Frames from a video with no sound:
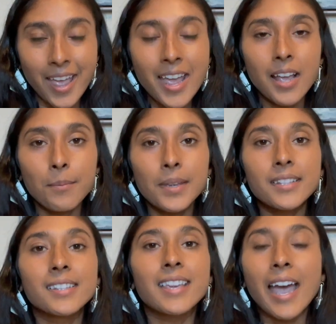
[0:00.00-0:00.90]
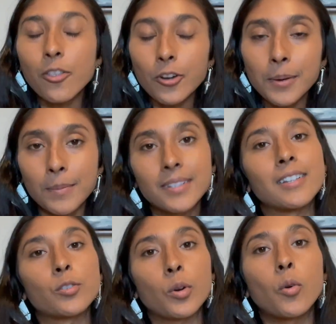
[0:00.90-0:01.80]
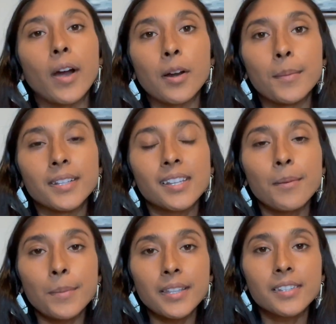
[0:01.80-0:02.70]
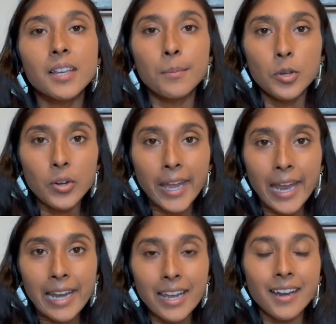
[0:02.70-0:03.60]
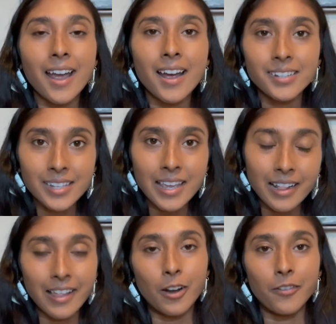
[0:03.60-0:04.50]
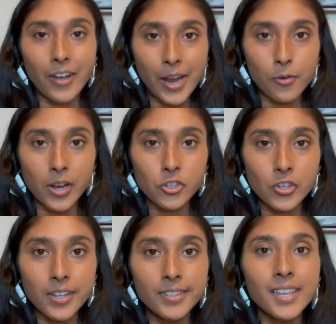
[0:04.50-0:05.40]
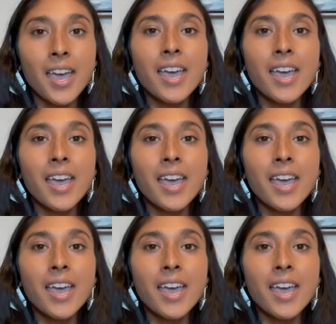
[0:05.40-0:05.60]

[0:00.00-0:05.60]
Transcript: It means gathering business requirements. It means communicating and asking clarifying questions.